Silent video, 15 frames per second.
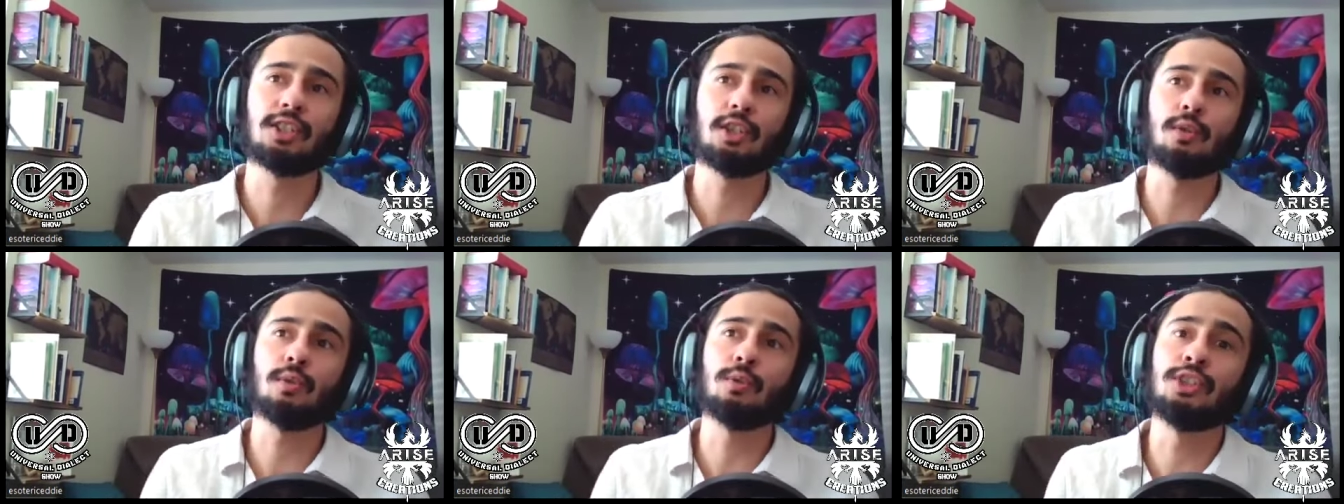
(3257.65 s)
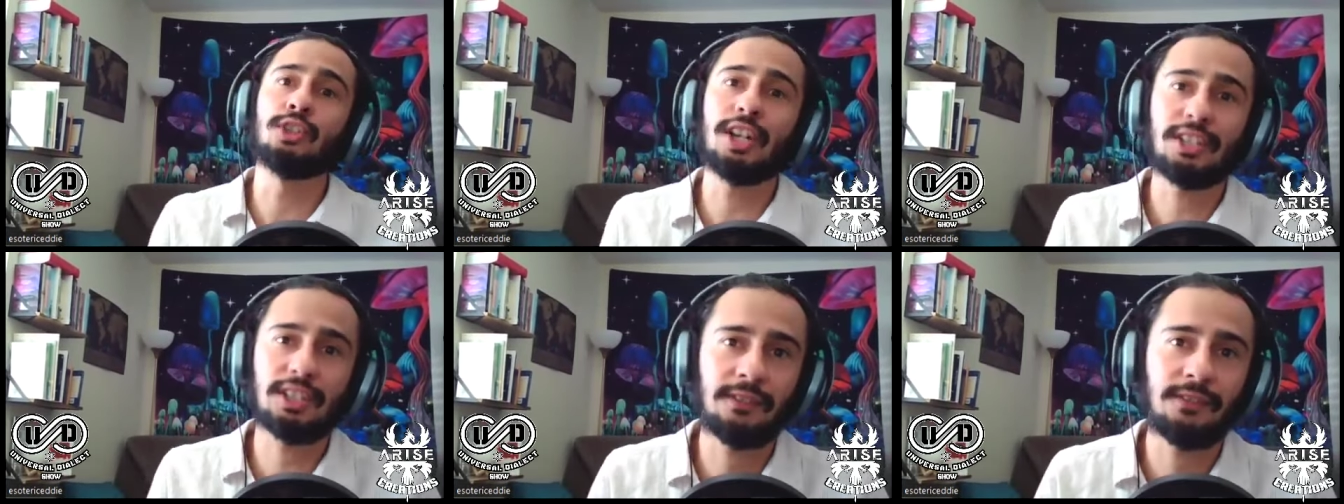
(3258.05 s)
to
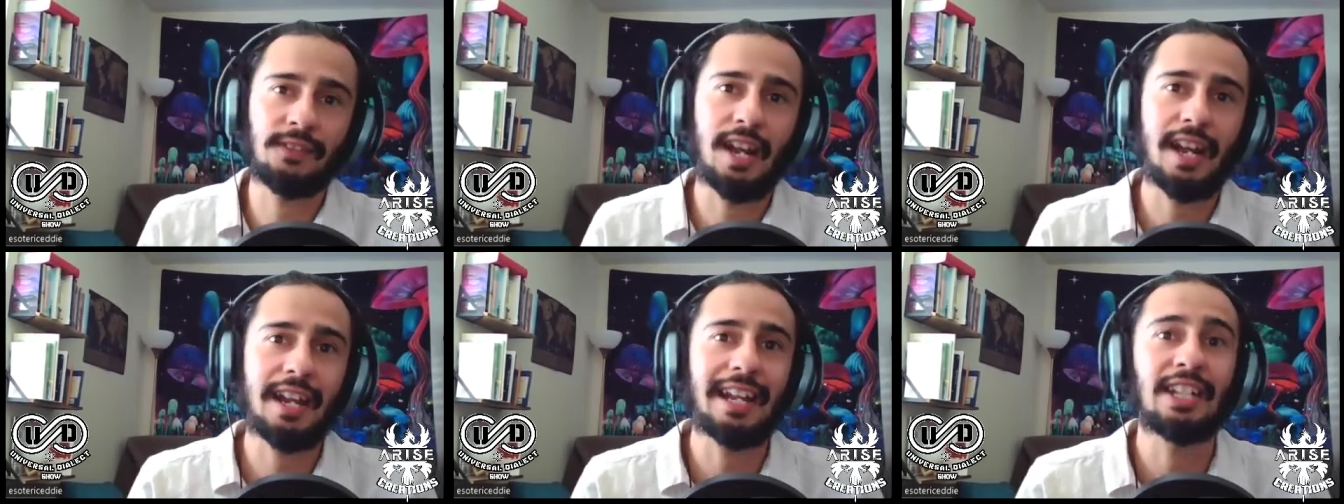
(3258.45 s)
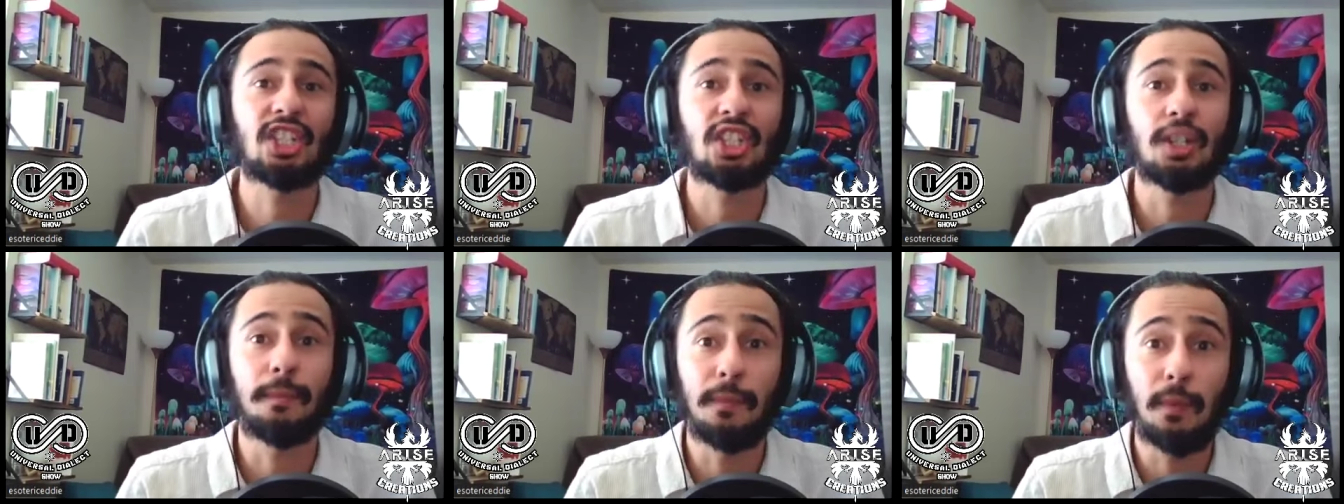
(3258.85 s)
justify and
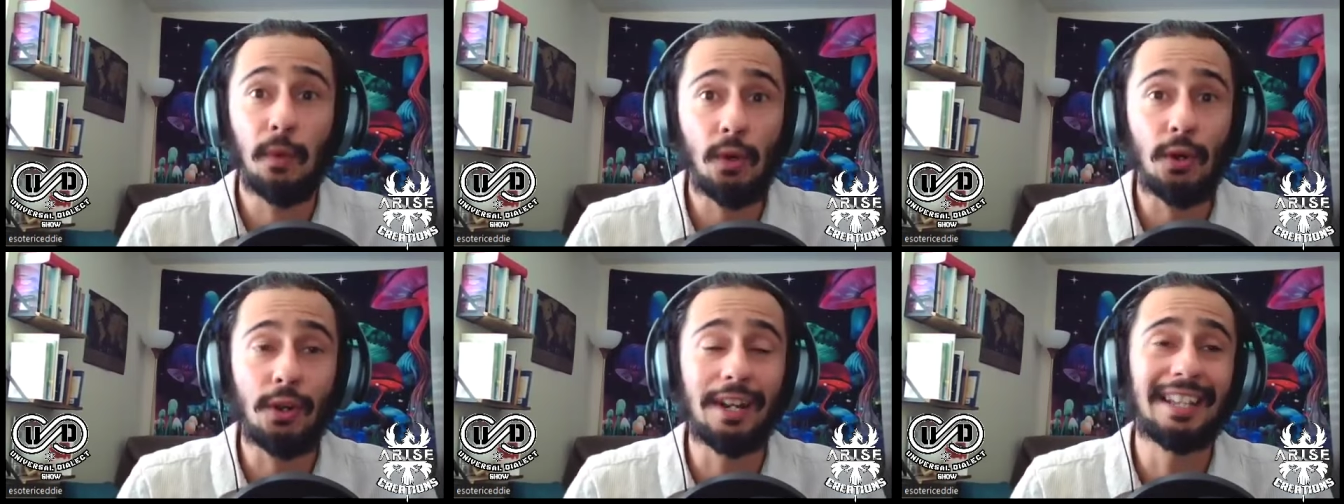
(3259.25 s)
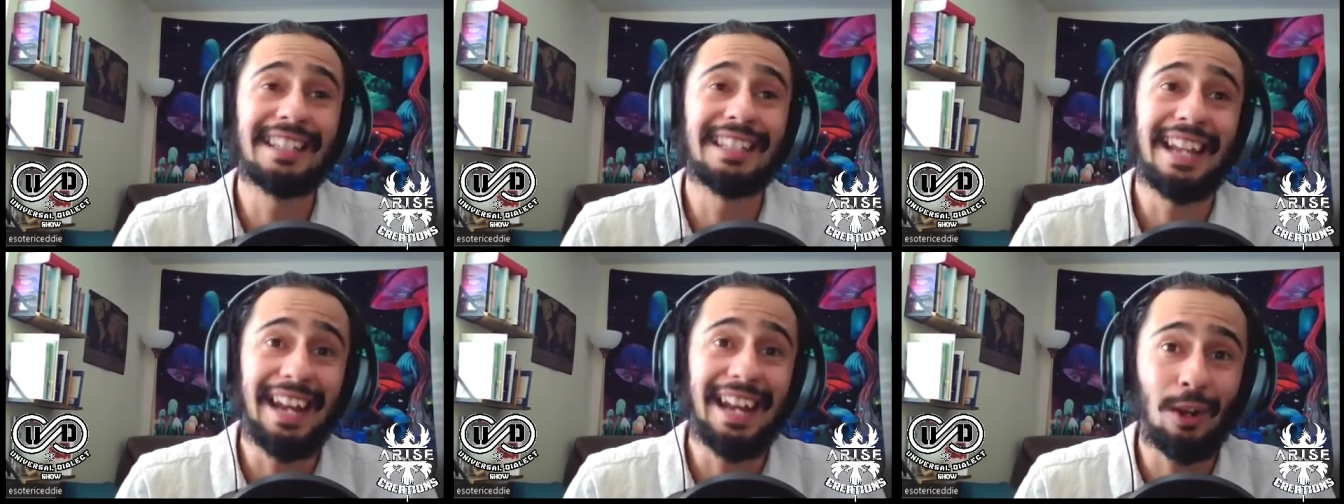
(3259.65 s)
support
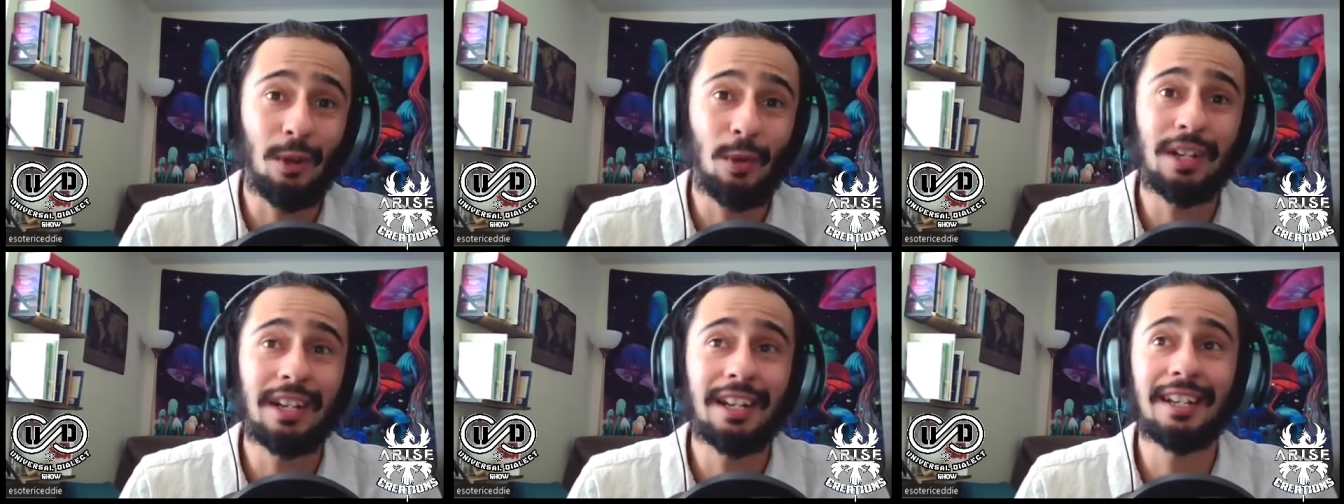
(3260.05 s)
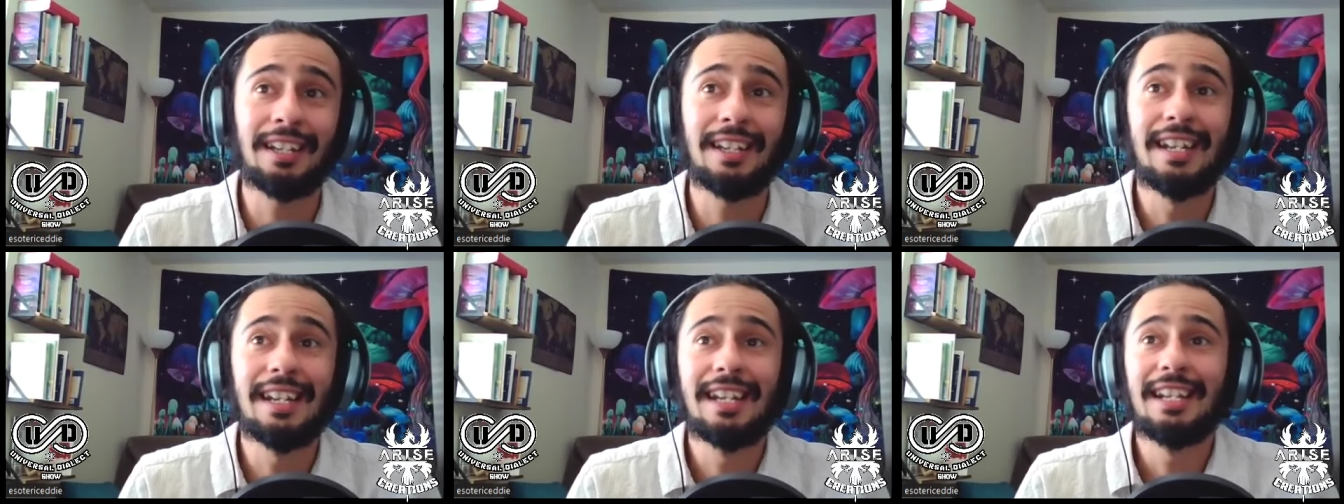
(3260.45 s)
the Aryan